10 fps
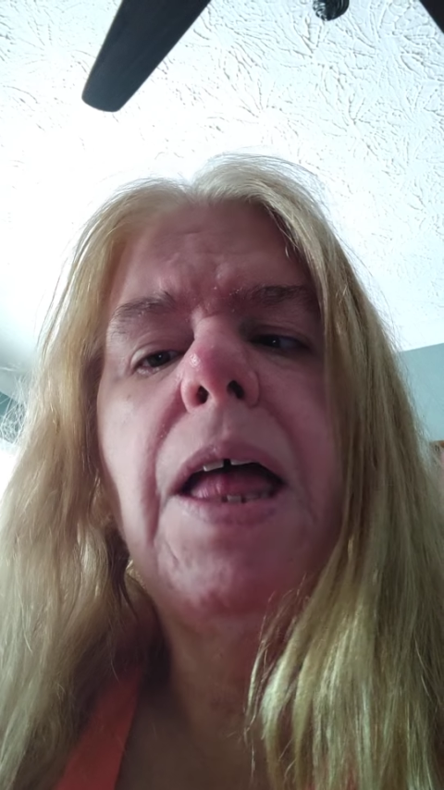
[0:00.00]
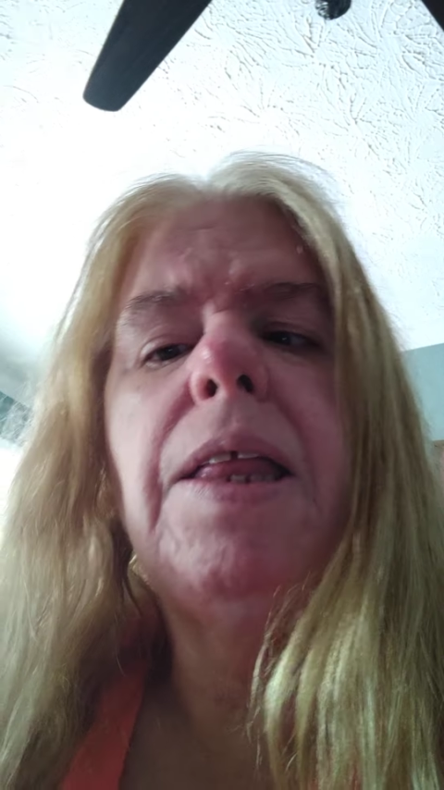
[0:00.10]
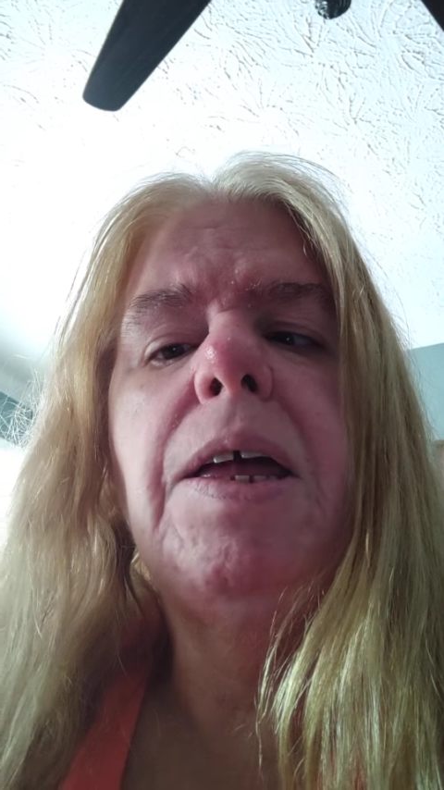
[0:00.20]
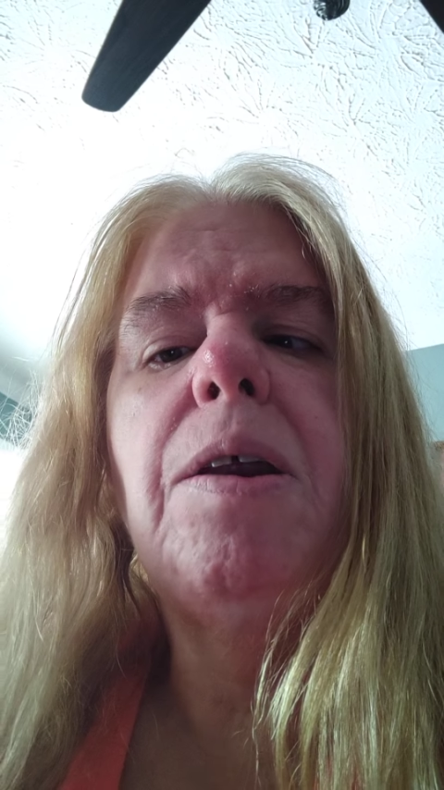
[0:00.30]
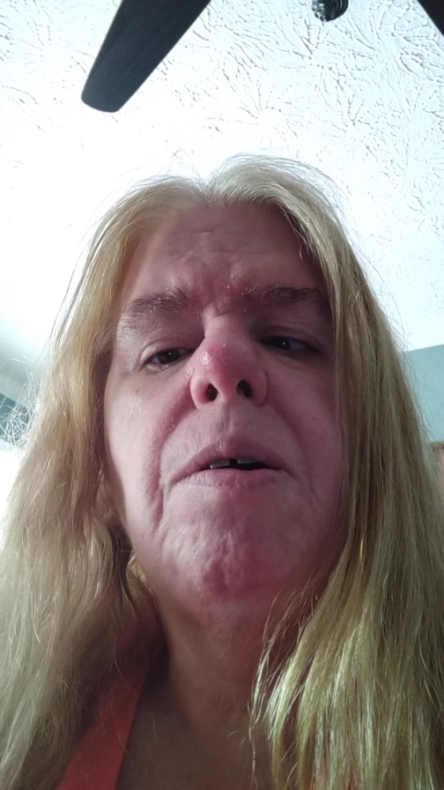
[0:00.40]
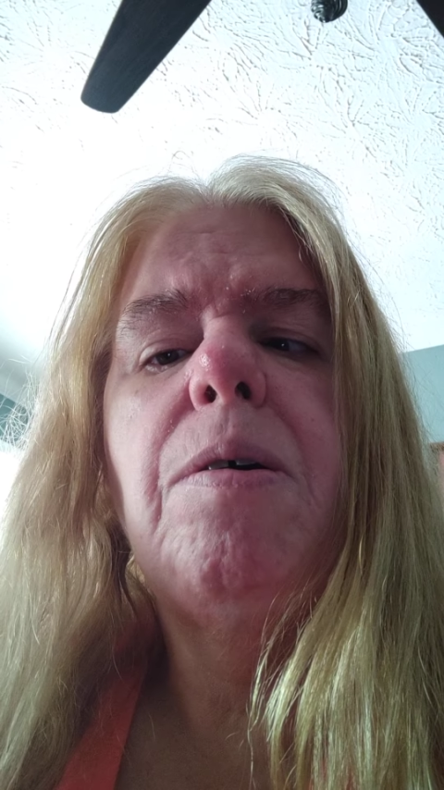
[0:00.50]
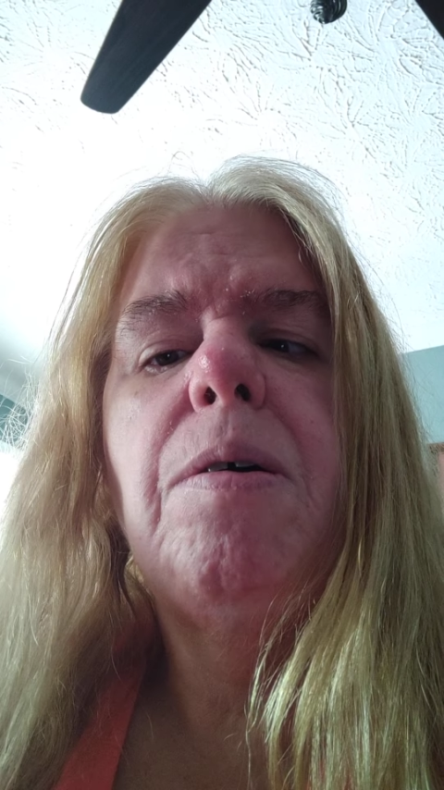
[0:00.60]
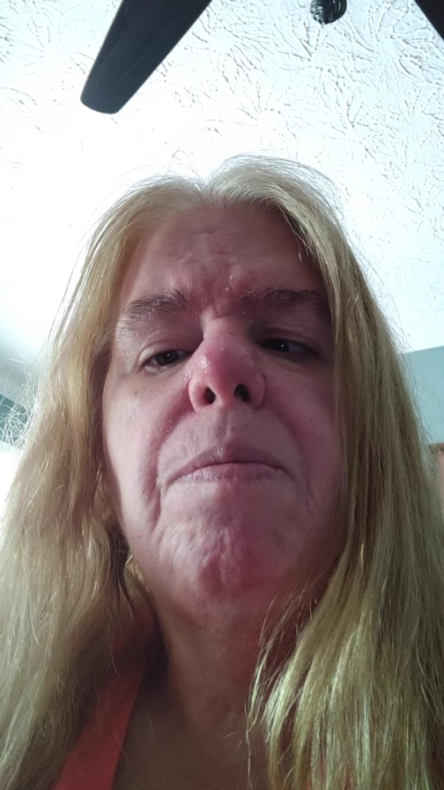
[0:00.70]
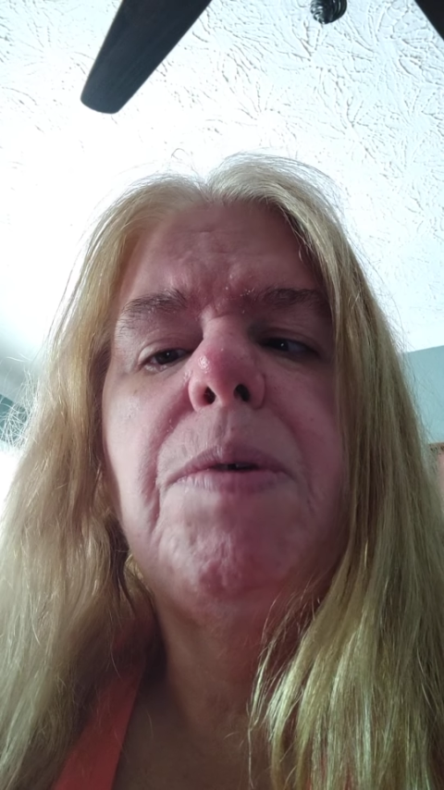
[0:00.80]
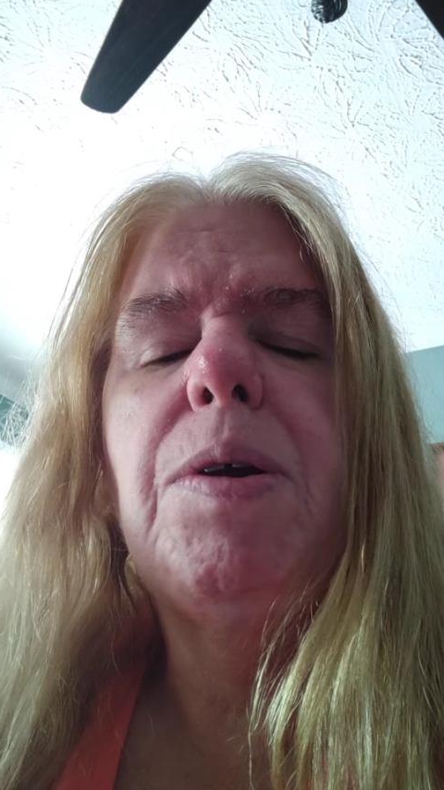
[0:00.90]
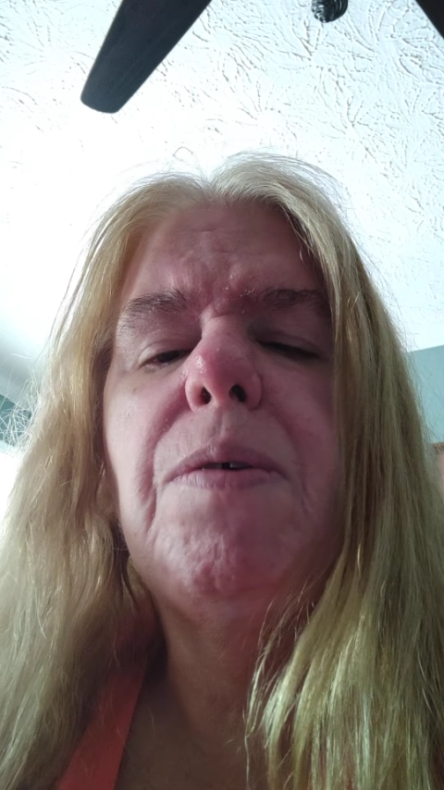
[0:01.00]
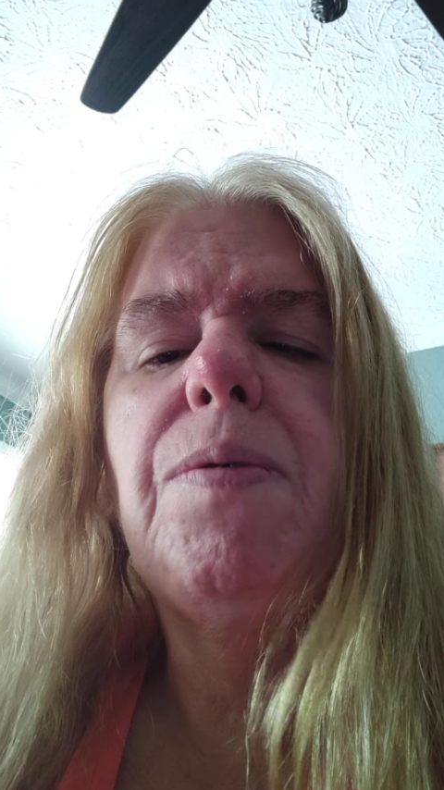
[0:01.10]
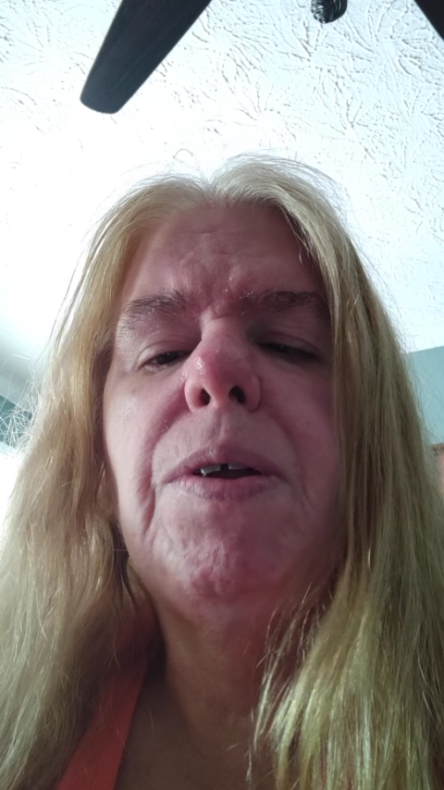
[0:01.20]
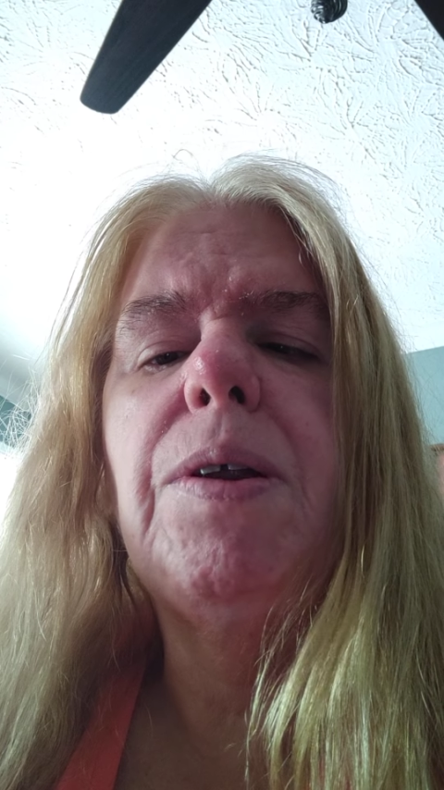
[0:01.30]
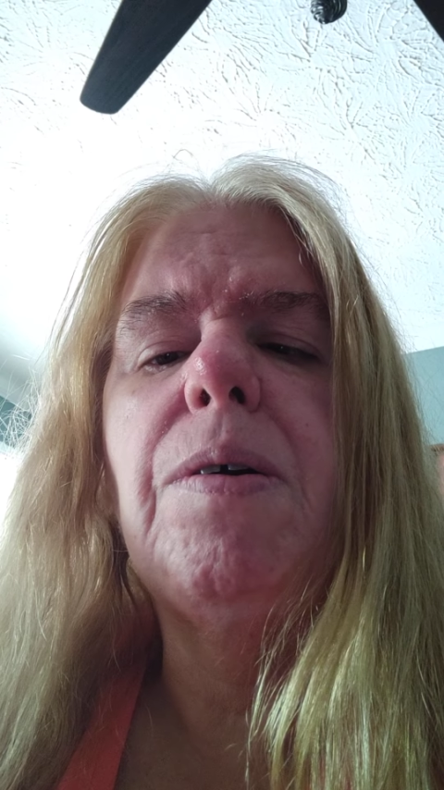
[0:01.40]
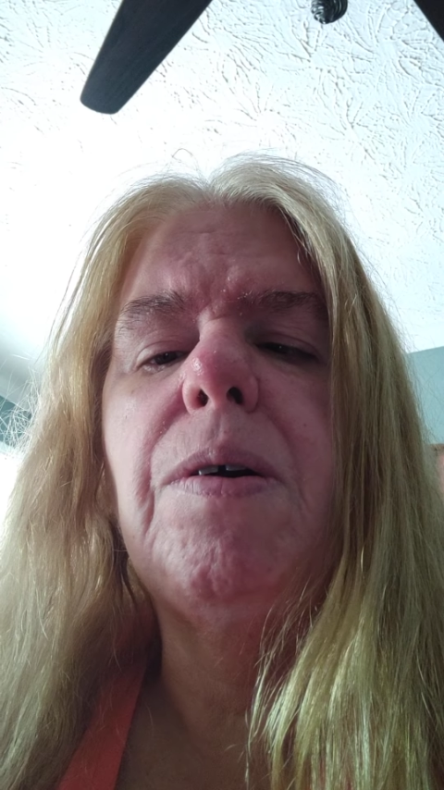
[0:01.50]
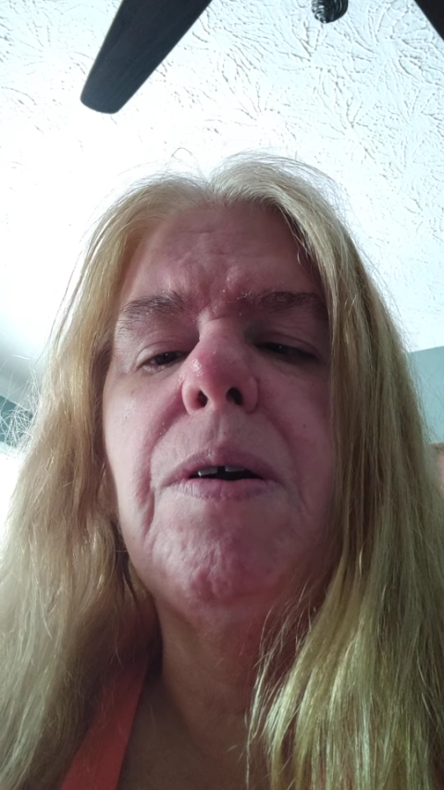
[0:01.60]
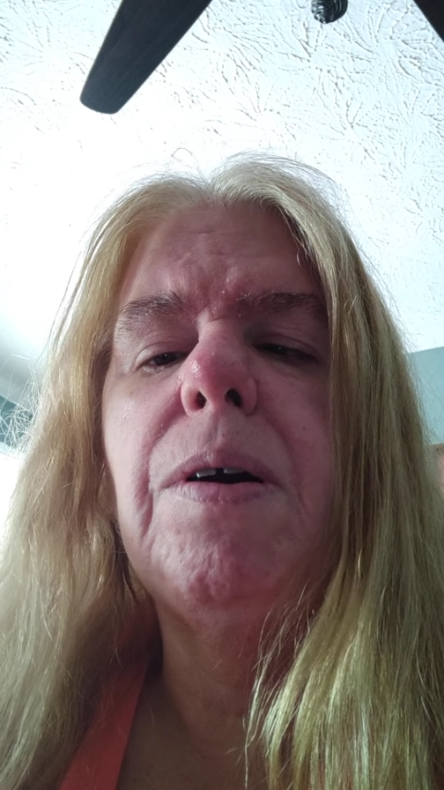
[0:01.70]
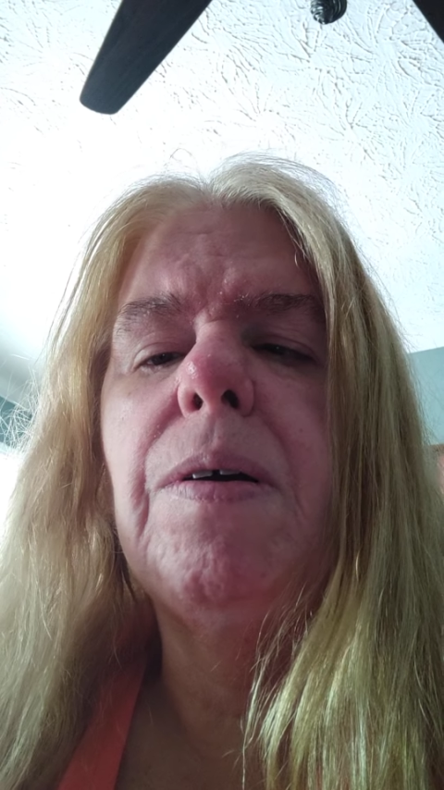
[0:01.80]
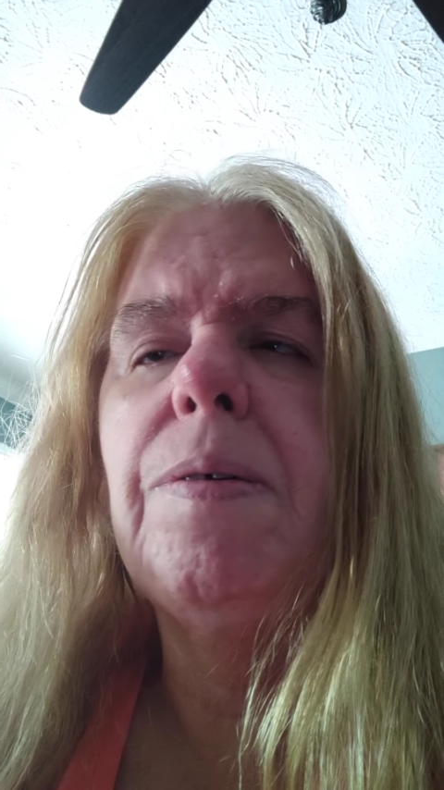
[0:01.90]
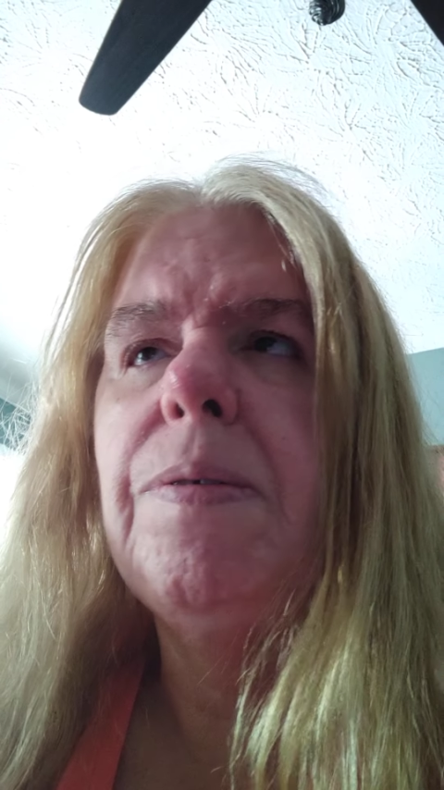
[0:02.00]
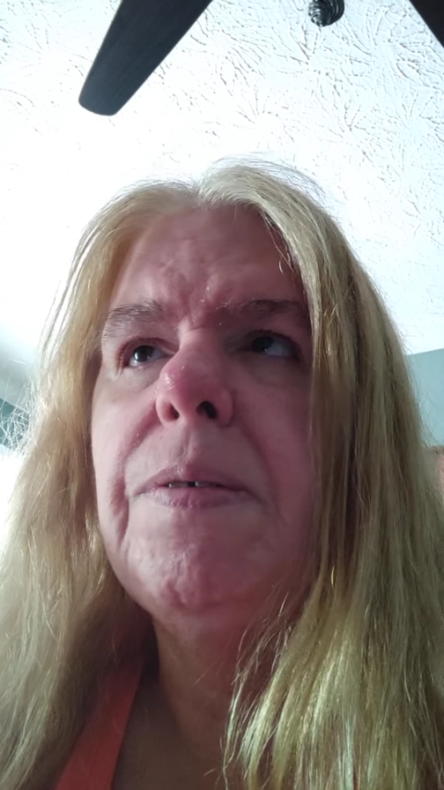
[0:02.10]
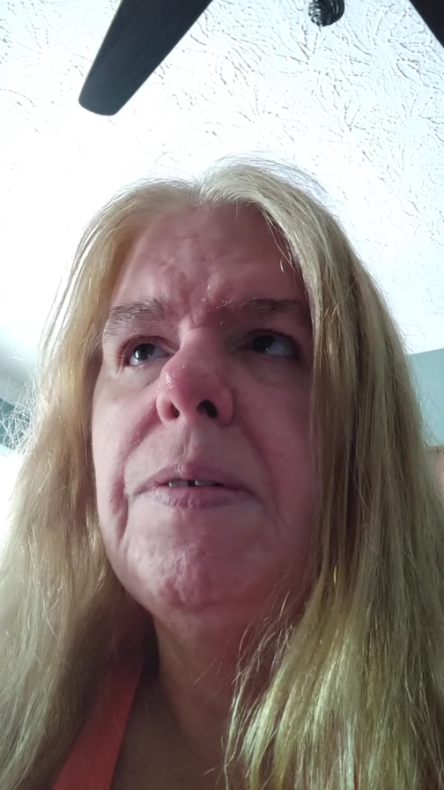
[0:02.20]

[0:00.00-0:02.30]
a little, beautiful little girl